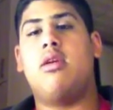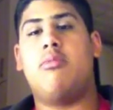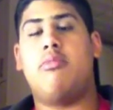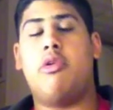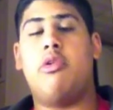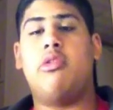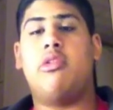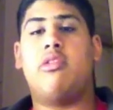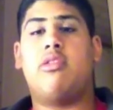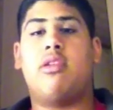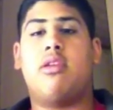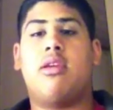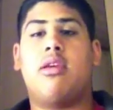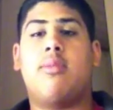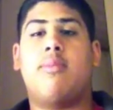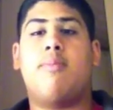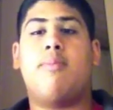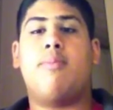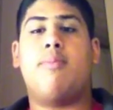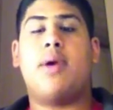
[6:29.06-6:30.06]
processing
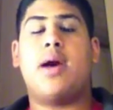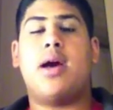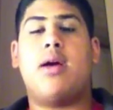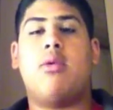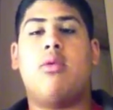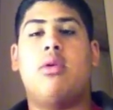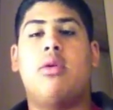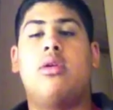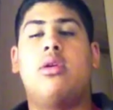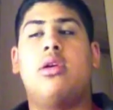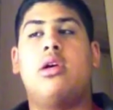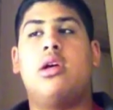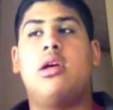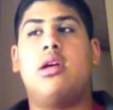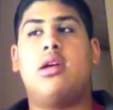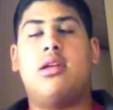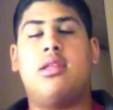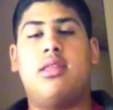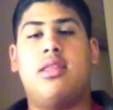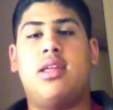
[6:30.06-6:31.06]
power
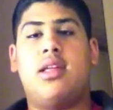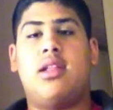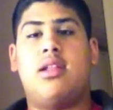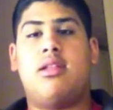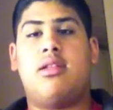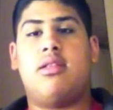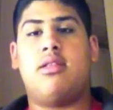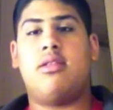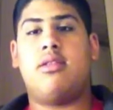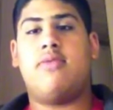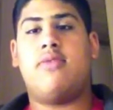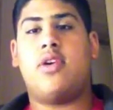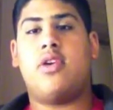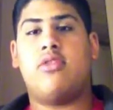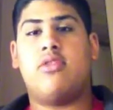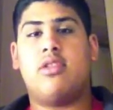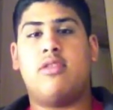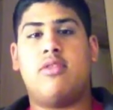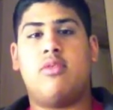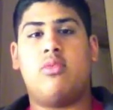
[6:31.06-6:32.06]
than the file
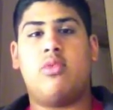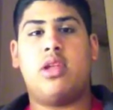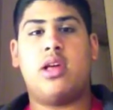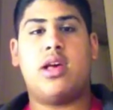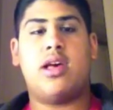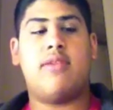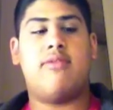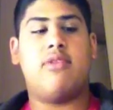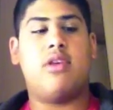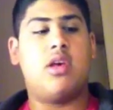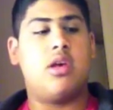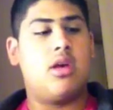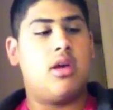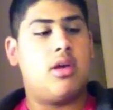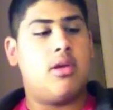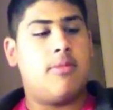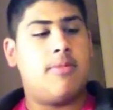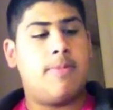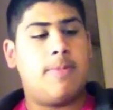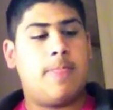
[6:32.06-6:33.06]
server would have.
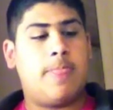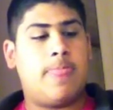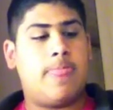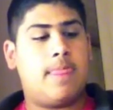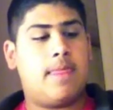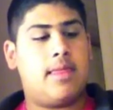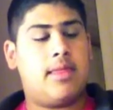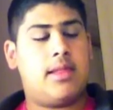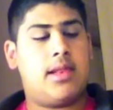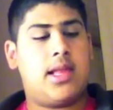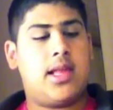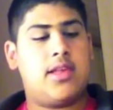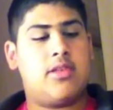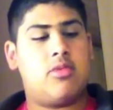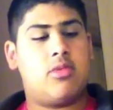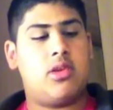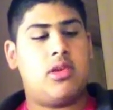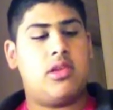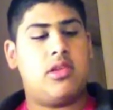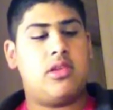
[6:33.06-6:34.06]
The last
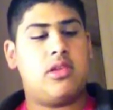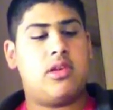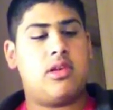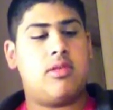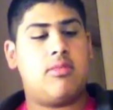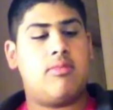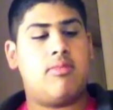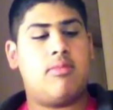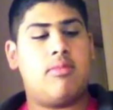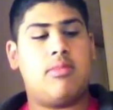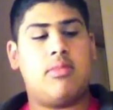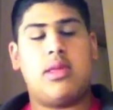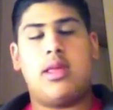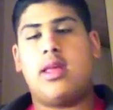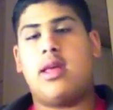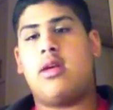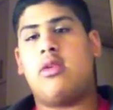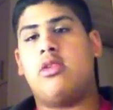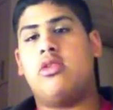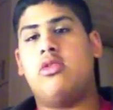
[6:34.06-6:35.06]
one is
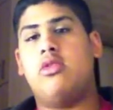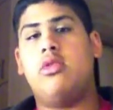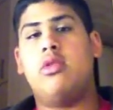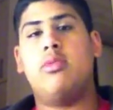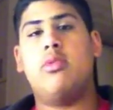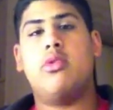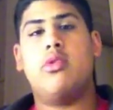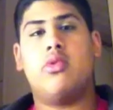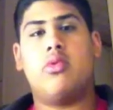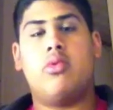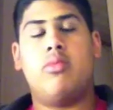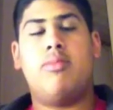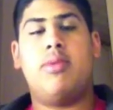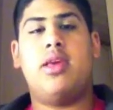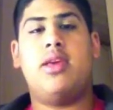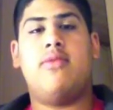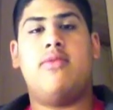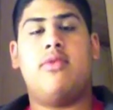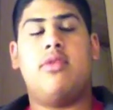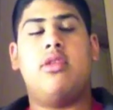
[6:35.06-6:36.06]
how suitable it would
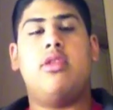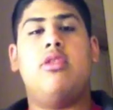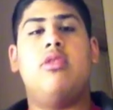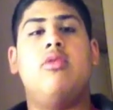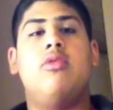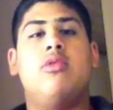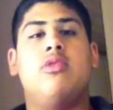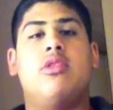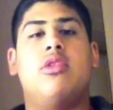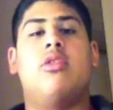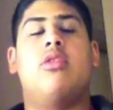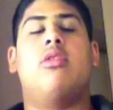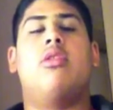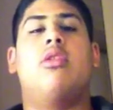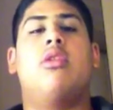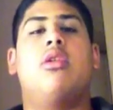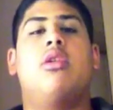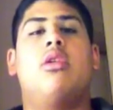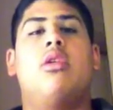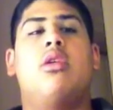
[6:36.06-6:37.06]
be for the user.
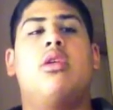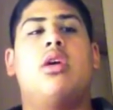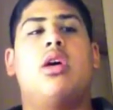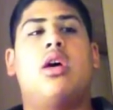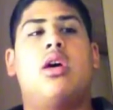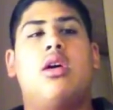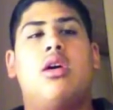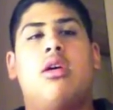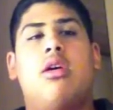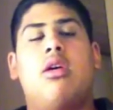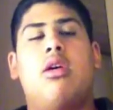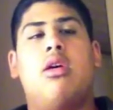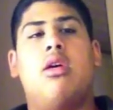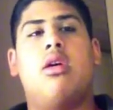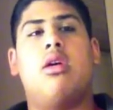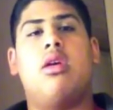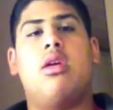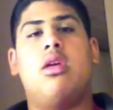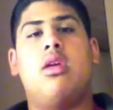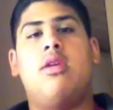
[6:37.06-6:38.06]

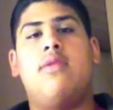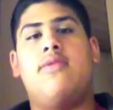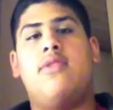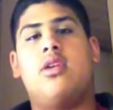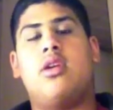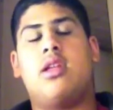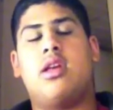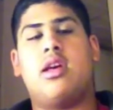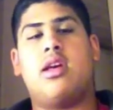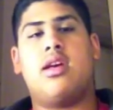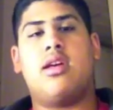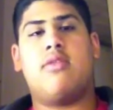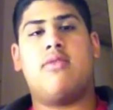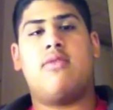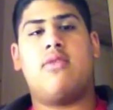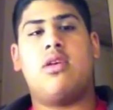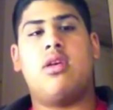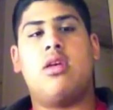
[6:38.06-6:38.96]
If you're going to have